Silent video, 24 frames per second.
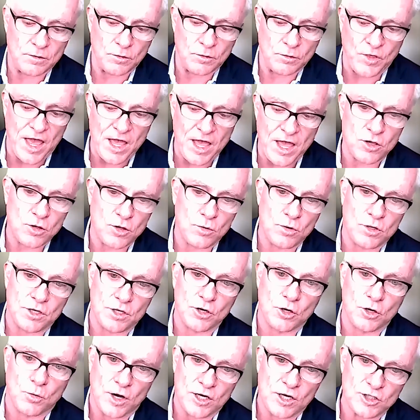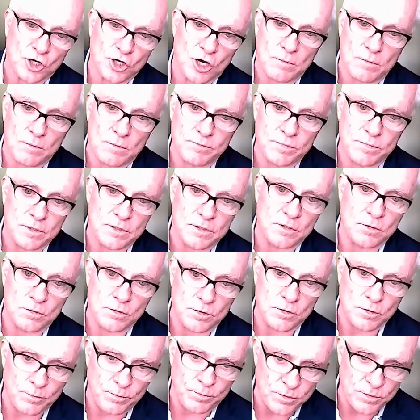thank you. You did a great job. You
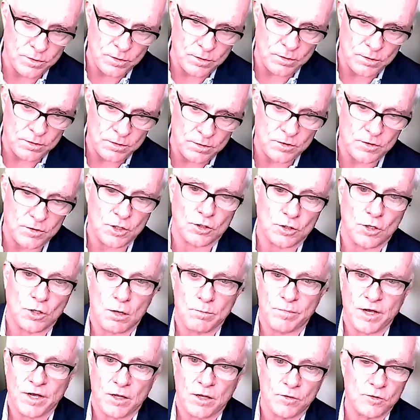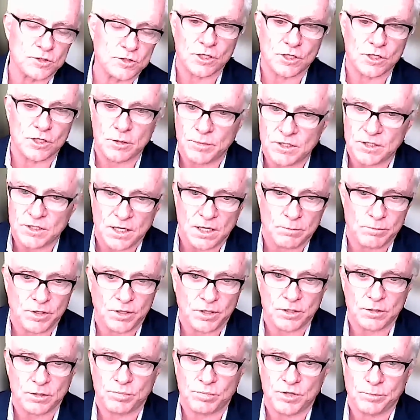you you did the alarm bell. There's going to be ten
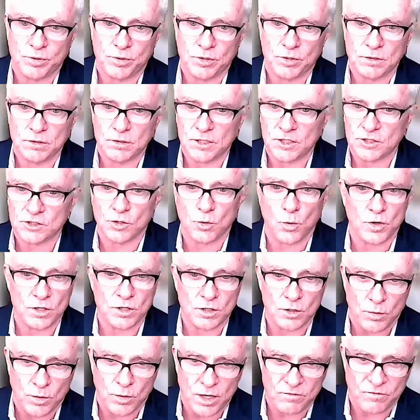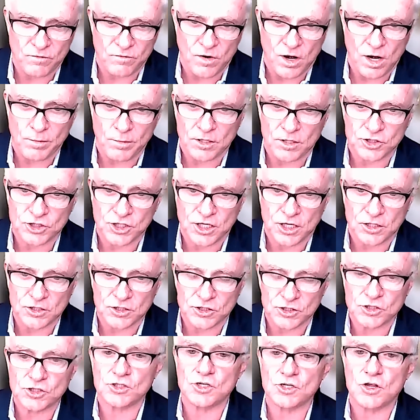billion people. It's going to create environmental
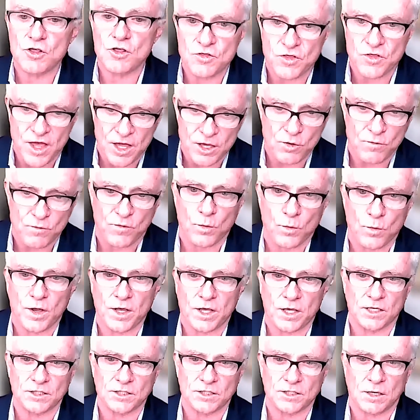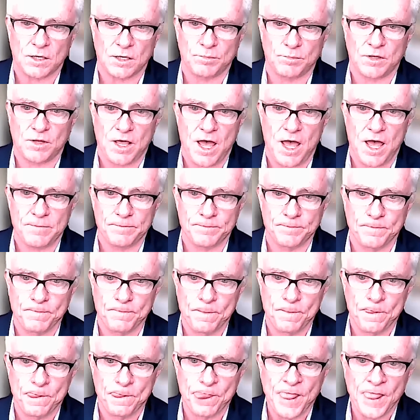challenges. Thank you for waking us up to that.
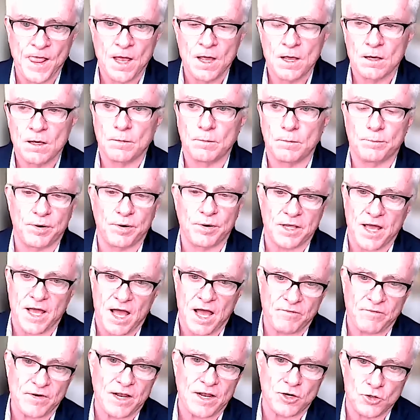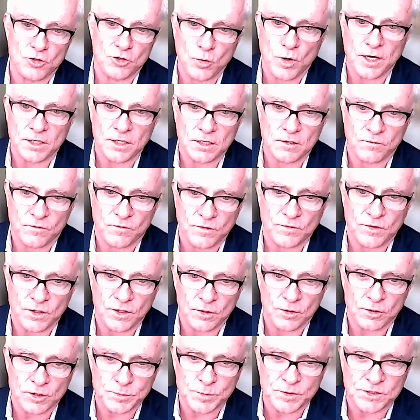But you haven't had a new idea in fifty
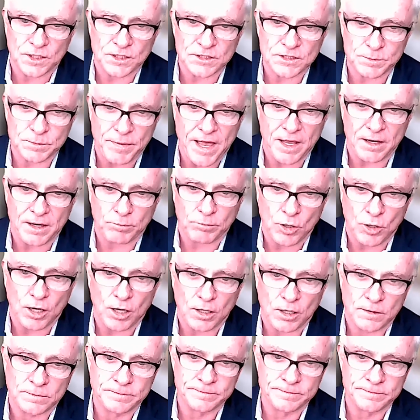years besides ban and block.